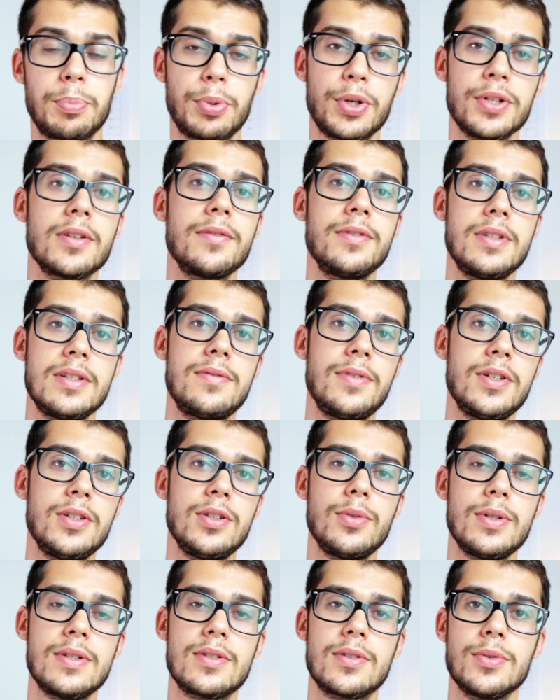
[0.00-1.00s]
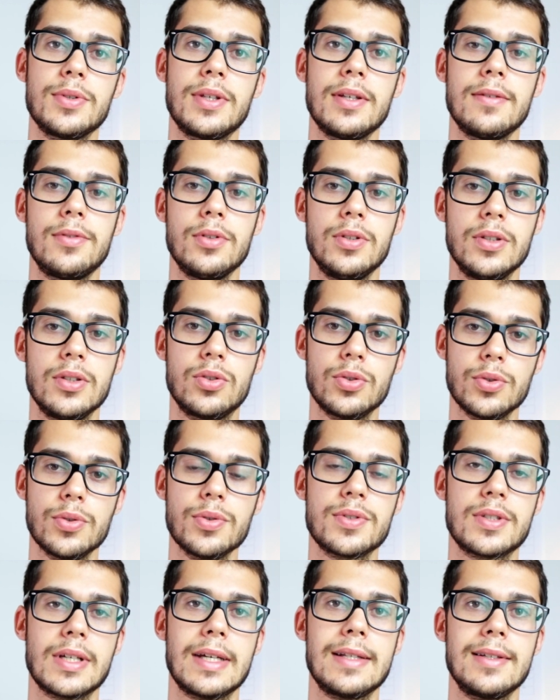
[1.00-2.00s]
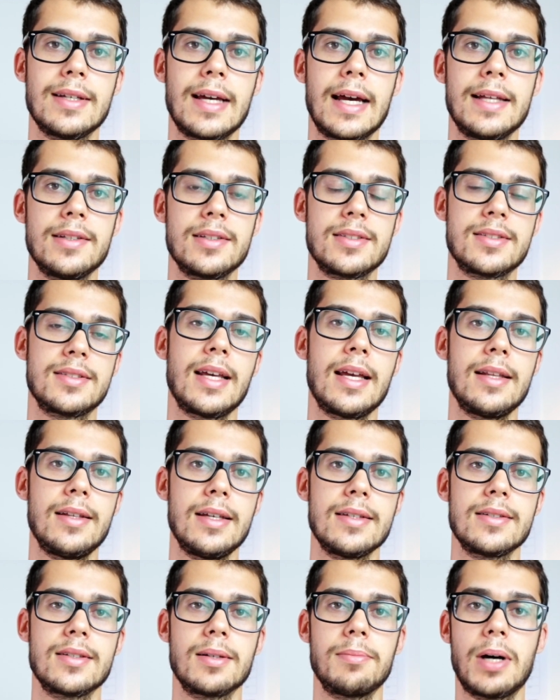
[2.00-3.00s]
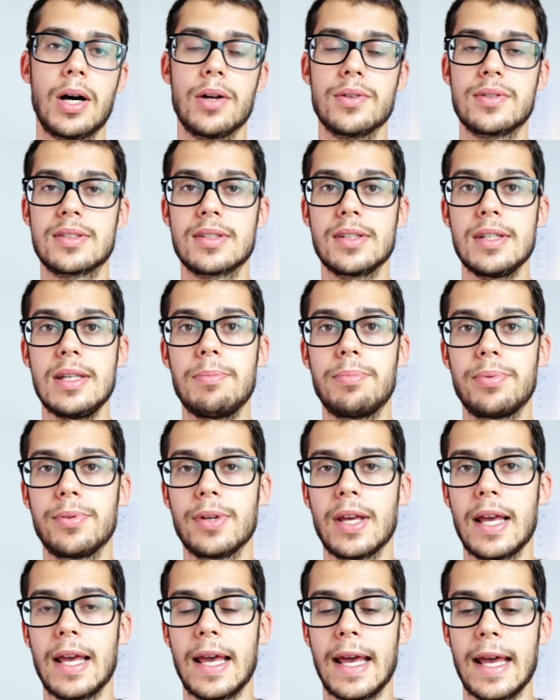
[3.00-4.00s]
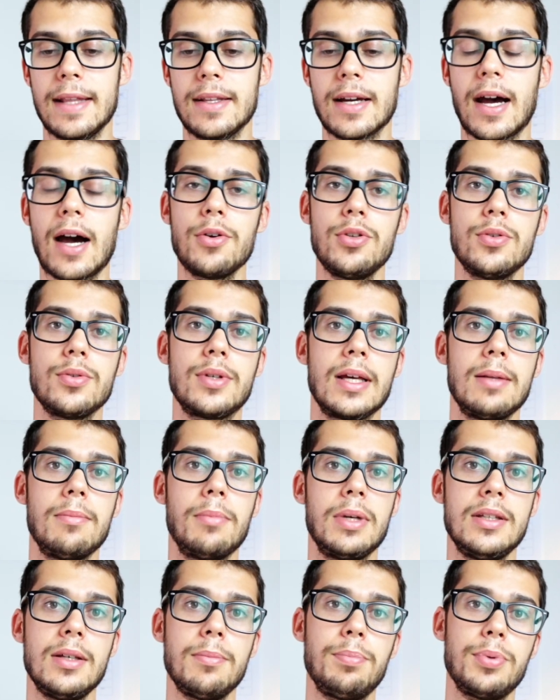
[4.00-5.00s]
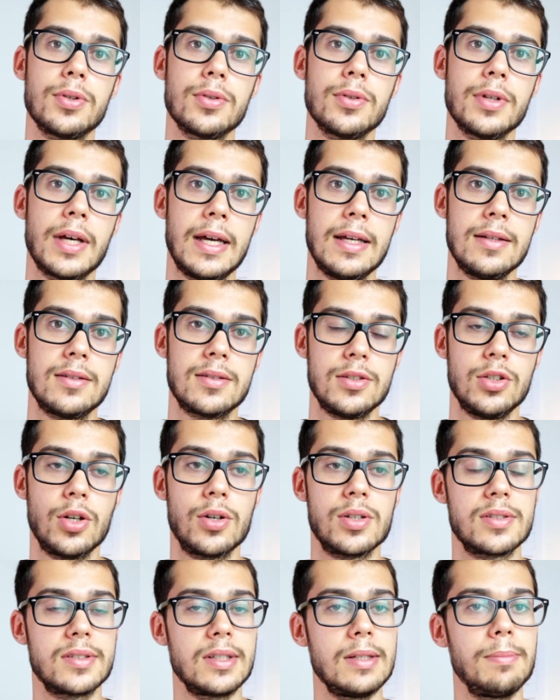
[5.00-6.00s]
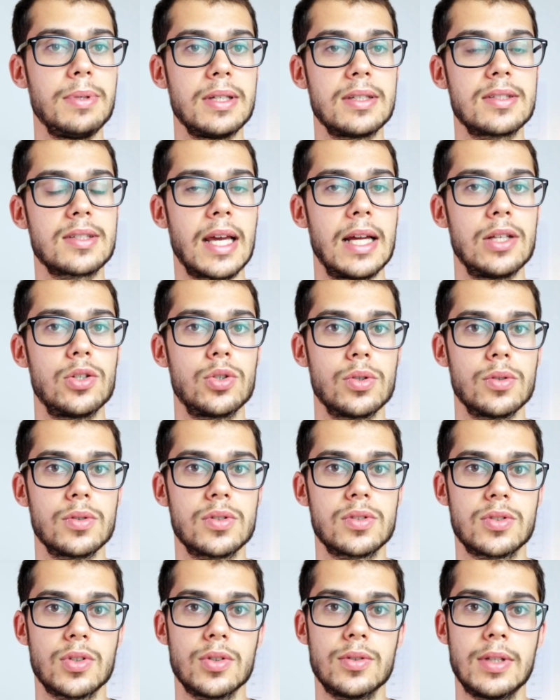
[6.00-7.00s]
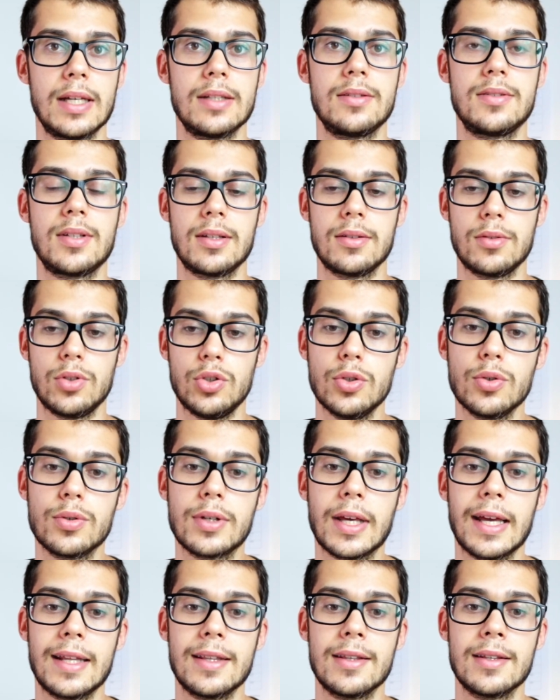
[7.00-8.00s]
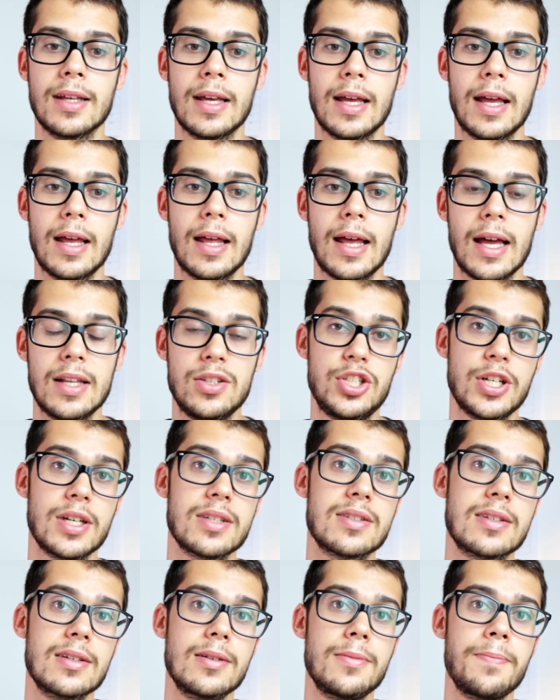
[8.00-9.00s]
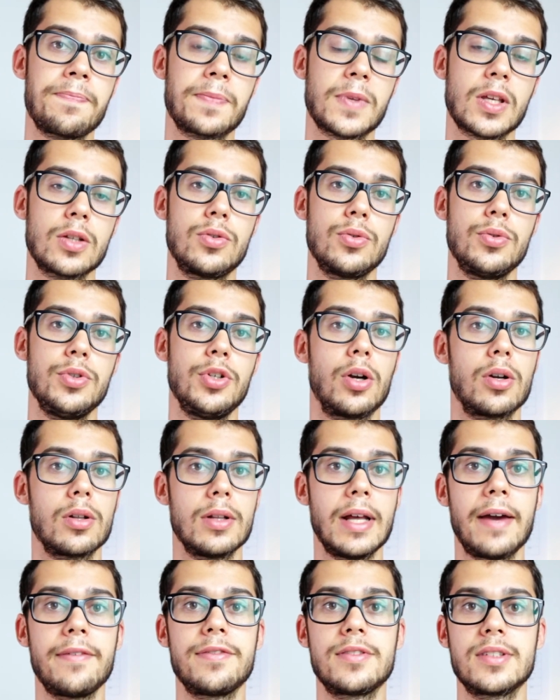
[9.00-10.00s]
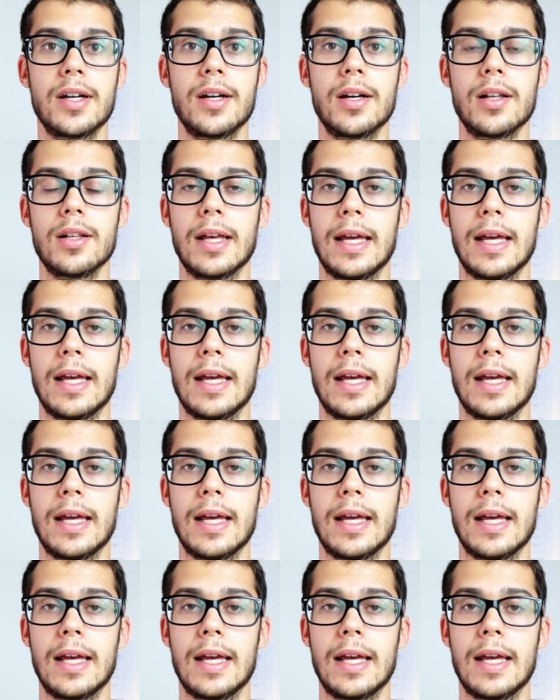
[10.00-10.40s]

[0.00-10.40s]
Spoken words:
point of this video is to give you the tools and the understandings about sleep and how you can manipulate your sleeping schedules so that you can adjust them to your lifestyle